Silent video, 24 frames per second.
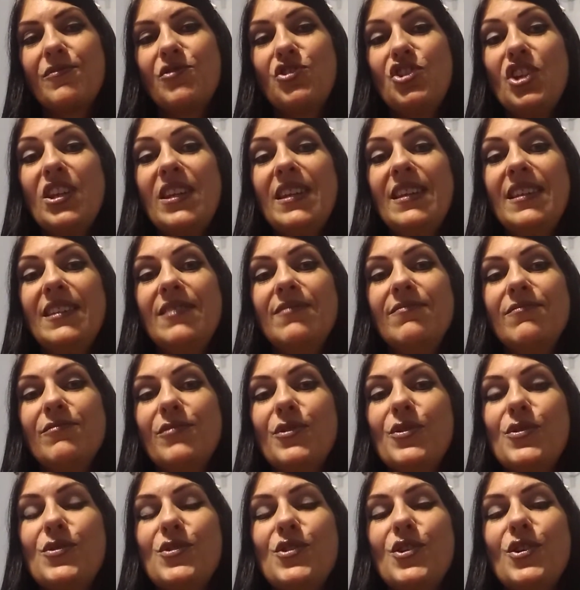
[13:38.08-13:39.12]
chicken
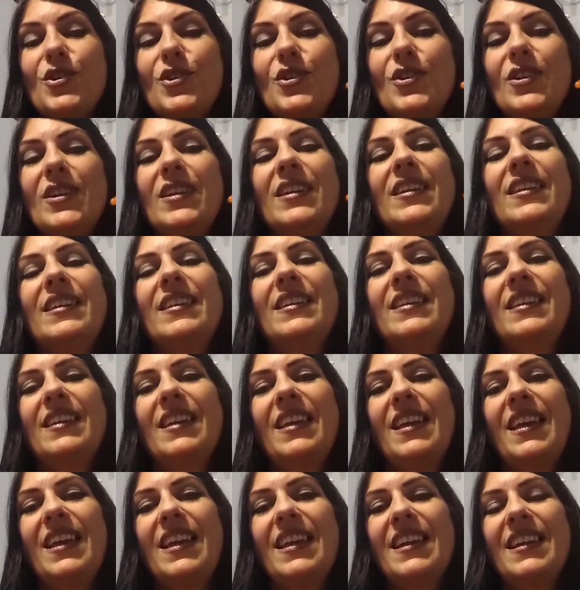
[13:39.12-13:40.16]
rooster,
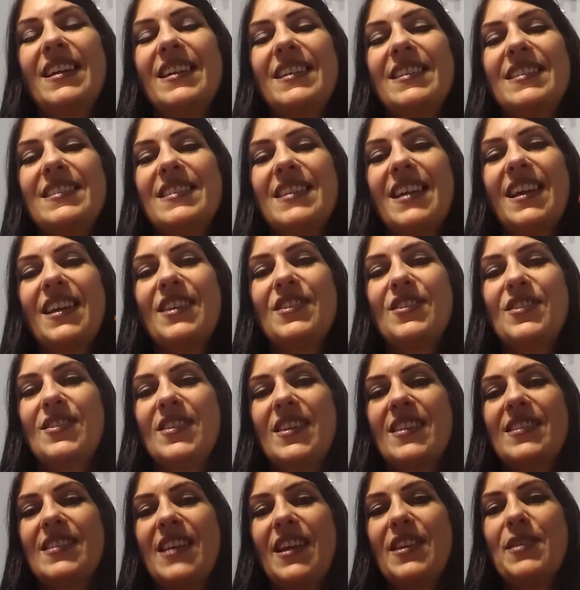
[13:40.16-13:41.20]
and
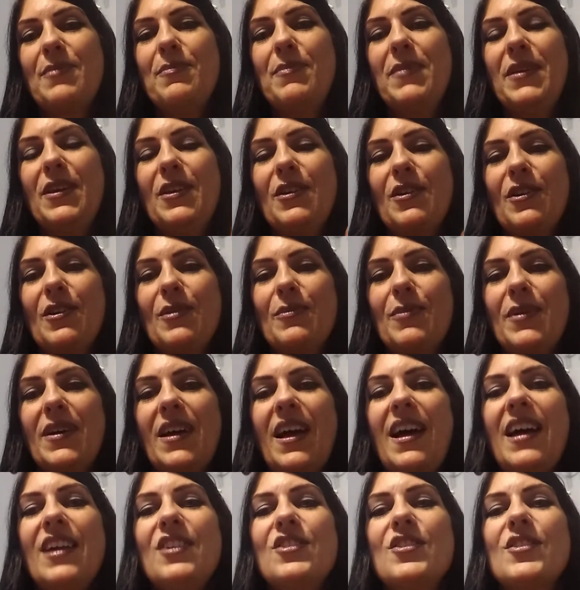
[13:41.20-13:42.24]
it's on a mirror, but
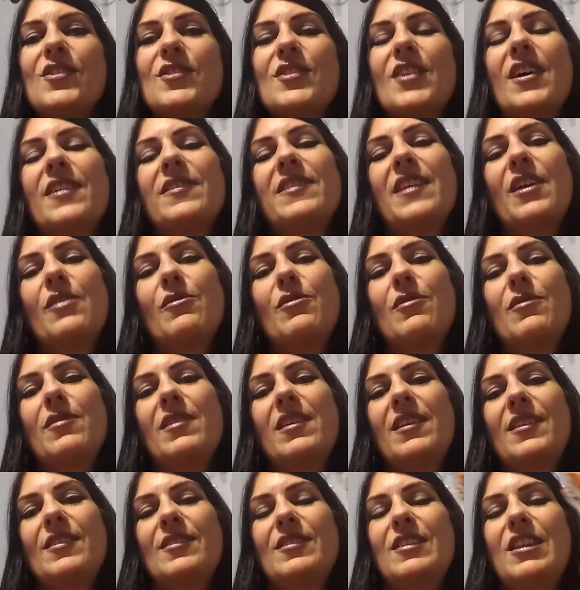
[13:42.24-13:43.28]
I just thought that
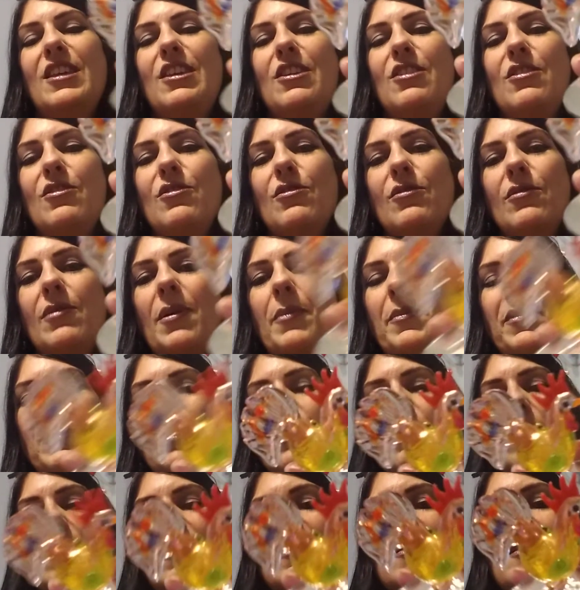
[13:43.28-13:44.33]
is cute. I mean,
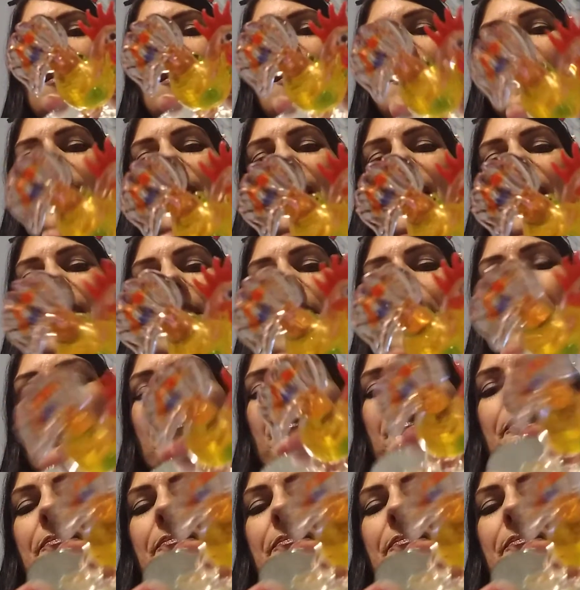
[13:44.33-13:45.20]
you can see,